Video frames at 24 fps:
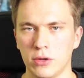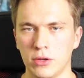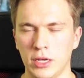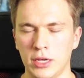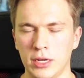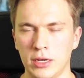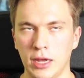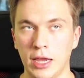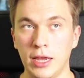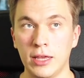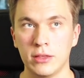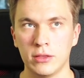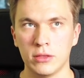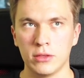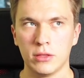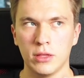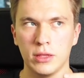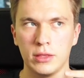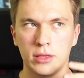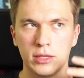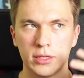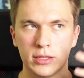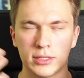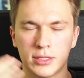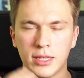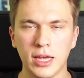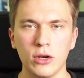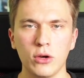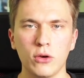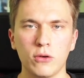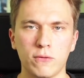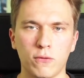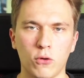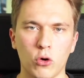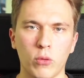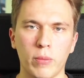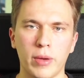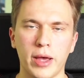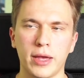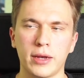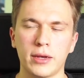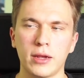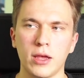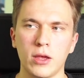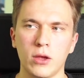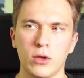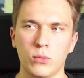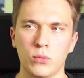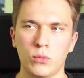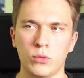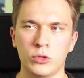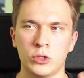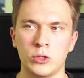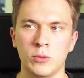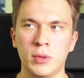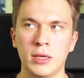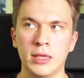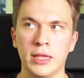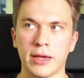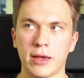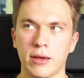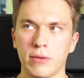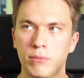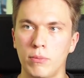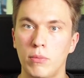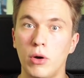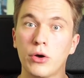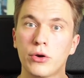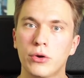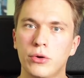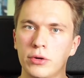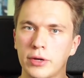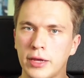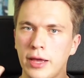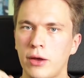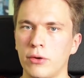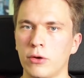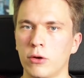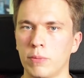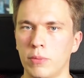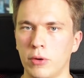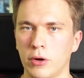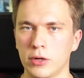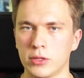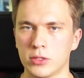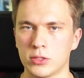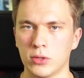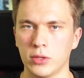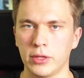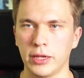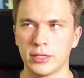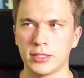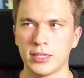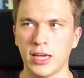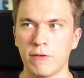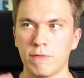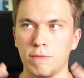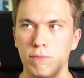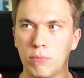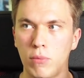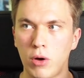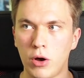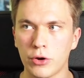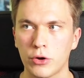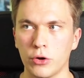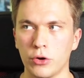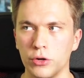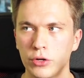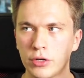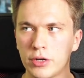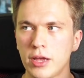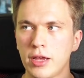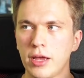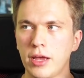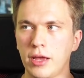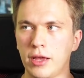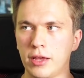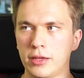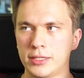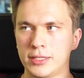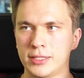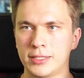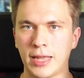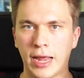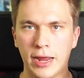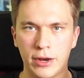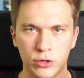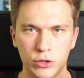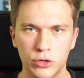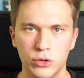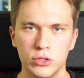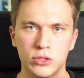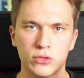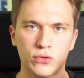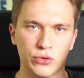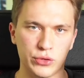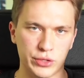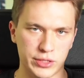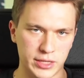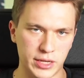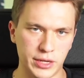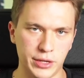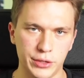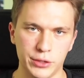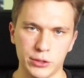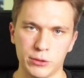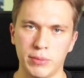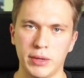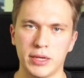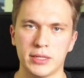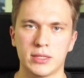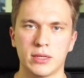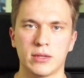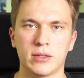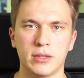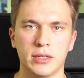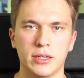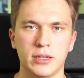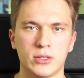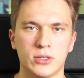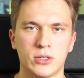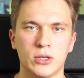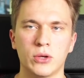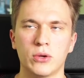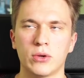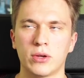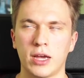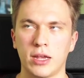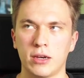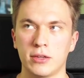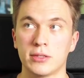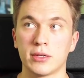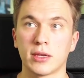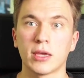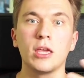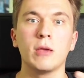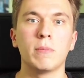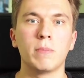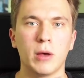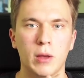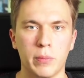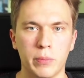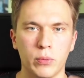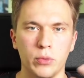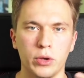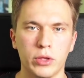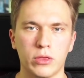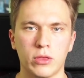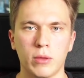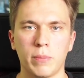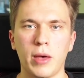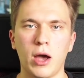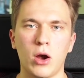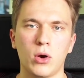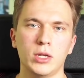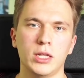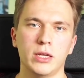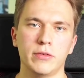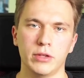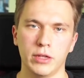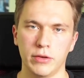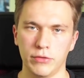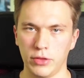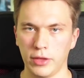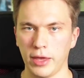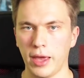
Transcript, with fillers: in the standard format to be like a modern counterpart. So like to have modern standards for skills basically. So kind of to keep up with the power level of the